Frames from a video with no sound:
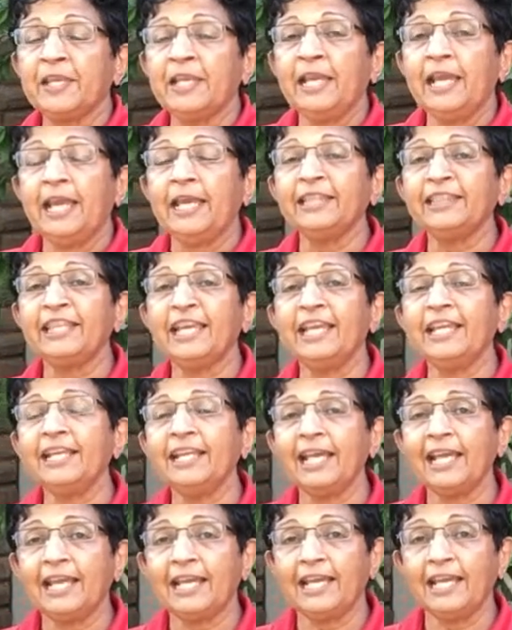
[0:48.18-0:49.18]
And then
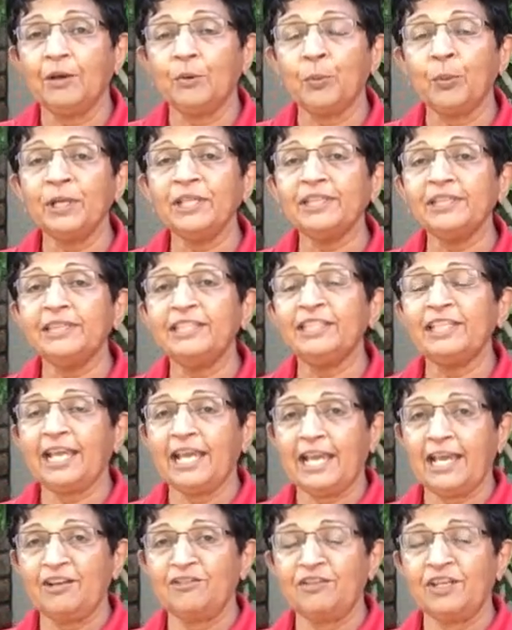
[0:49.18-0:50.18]
with the
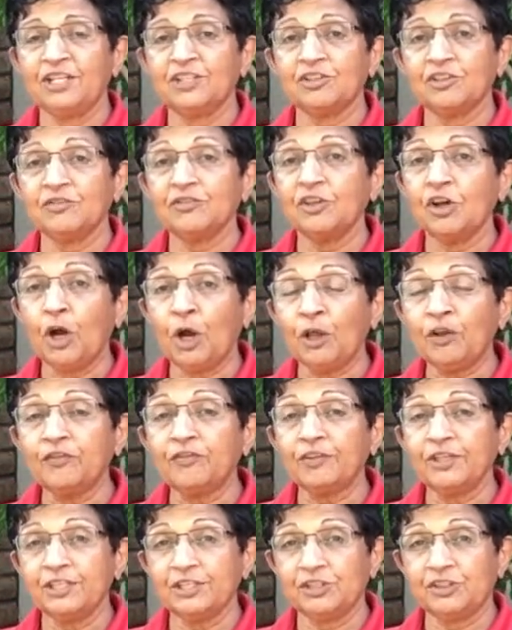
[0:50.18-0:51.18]
advent of
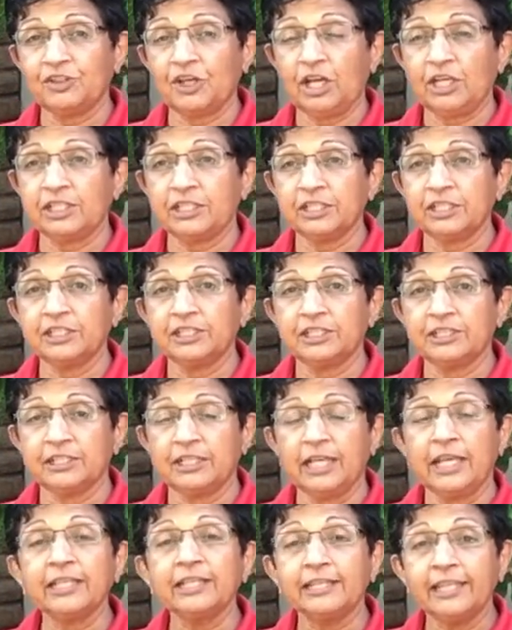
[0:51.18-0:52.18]
golf instructors
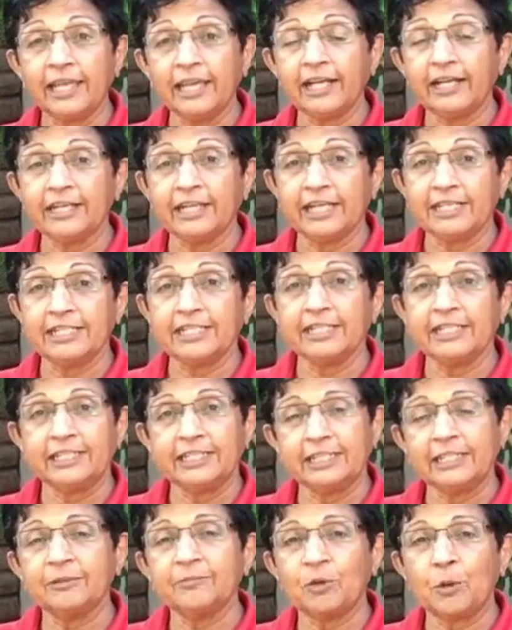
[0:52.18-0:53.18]
and their getting a
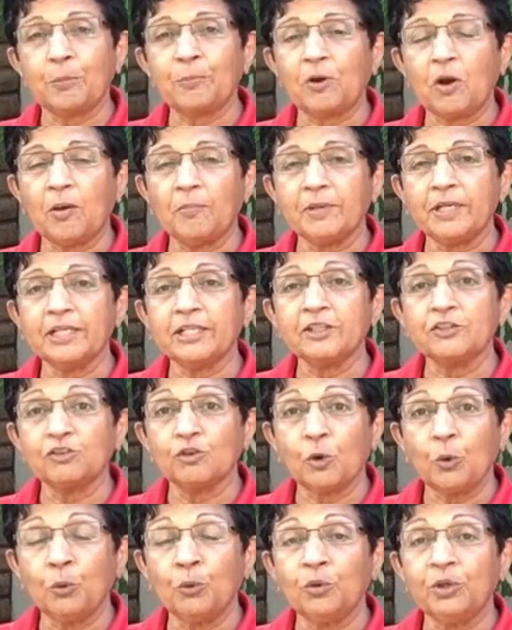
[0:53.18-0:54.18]
little more prominent
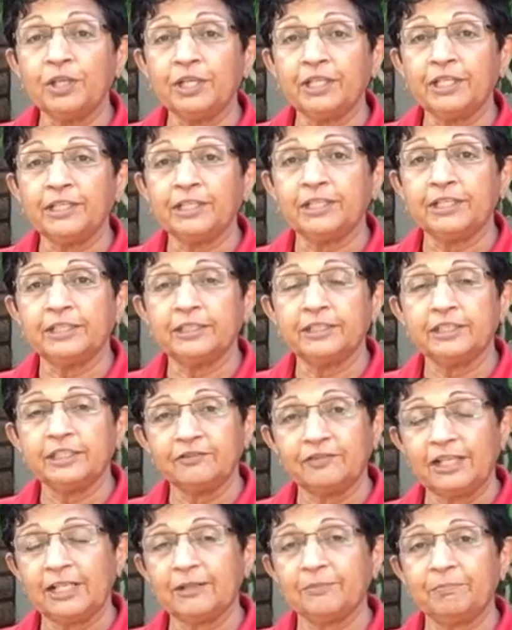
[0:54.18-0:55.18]
role in the
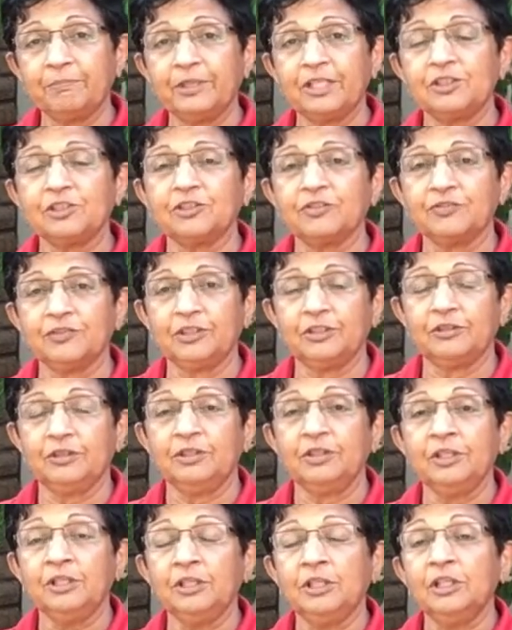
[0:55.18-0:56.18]
development of the
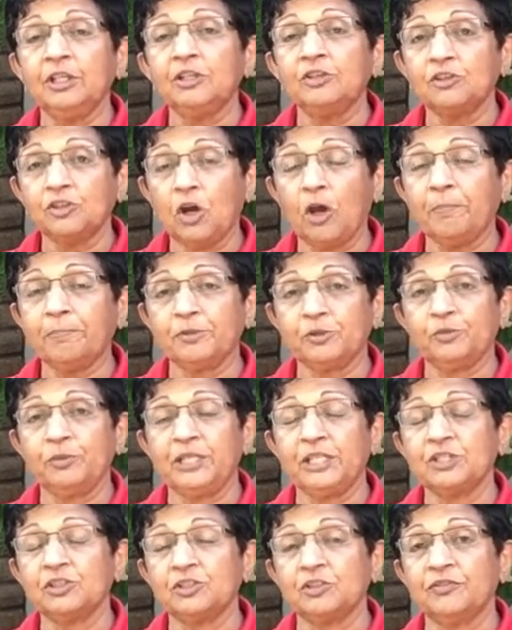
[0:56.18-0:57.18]
top
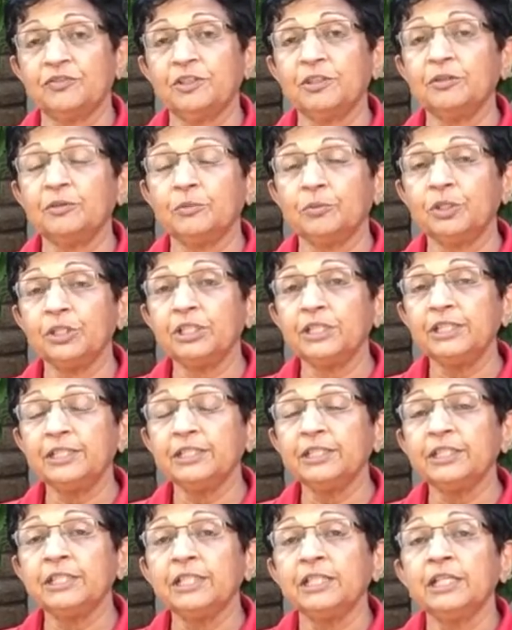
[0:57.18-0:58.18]
swings of the world,
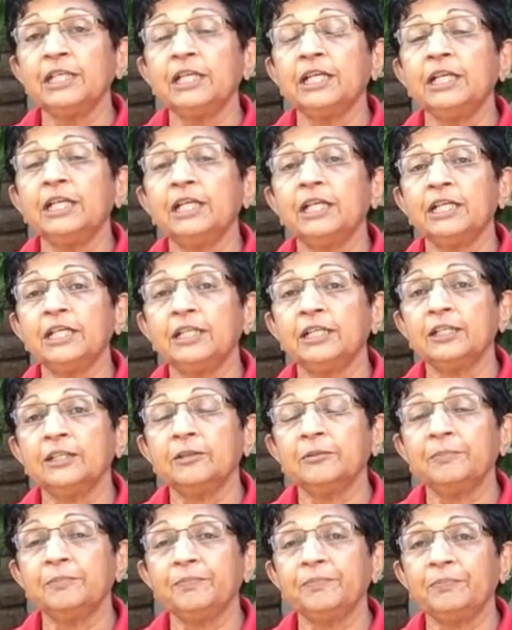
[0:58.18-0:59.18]

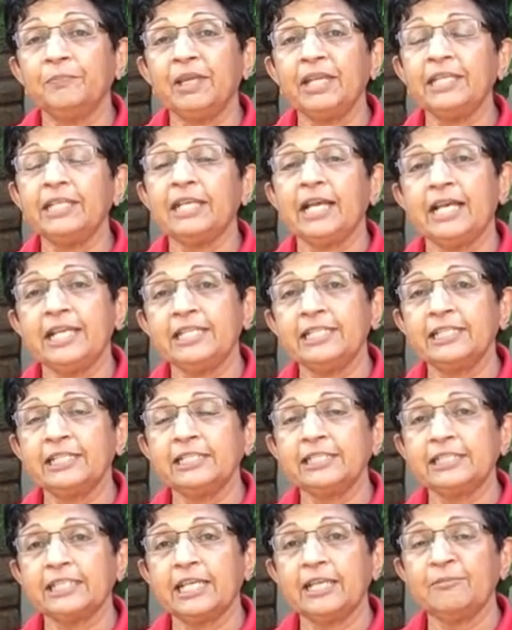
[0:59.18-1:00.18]
many
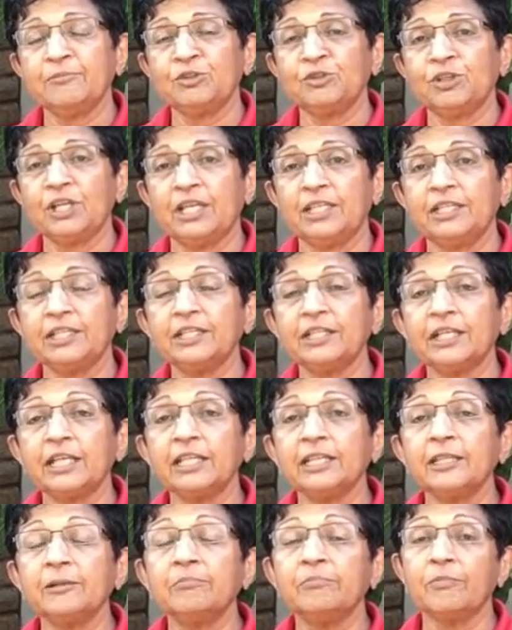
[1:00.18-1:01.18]
ideas came together
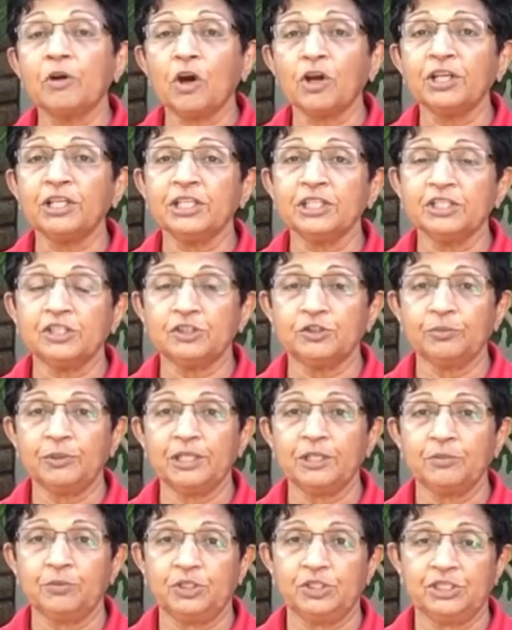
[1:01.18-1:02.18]
and the modern
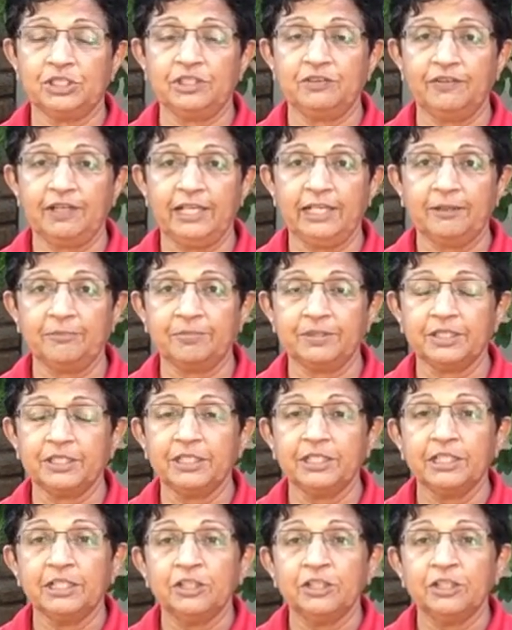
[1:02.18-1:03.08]
swing was developed.